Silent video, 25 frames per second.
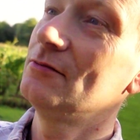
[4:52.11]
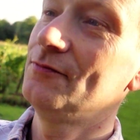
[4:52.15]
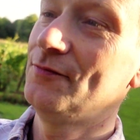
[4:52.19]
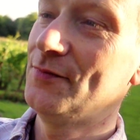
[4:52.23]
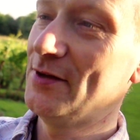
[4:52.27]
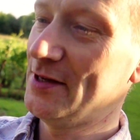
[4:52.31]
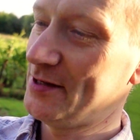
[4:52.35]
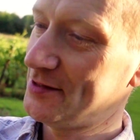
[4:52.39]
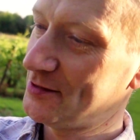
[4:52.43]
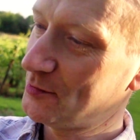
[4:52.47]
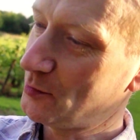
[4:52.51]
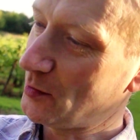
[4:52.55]

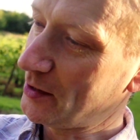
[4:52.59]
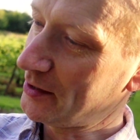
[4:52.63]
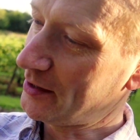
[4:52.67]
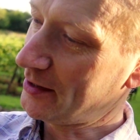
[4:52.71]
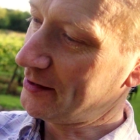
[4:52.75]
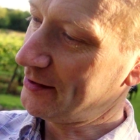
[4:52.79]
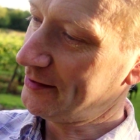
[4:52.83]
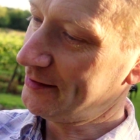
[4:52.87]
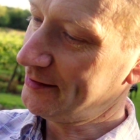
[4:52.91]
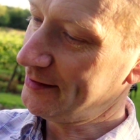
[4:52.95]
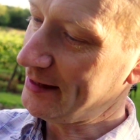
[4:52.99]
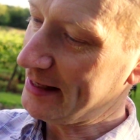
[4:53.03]
This one I
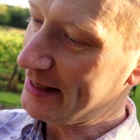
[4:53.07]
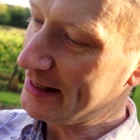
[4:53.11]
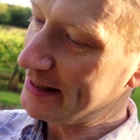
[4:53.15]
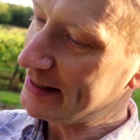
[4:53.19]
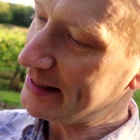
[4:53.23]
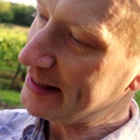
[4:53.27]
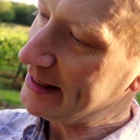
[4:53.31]
think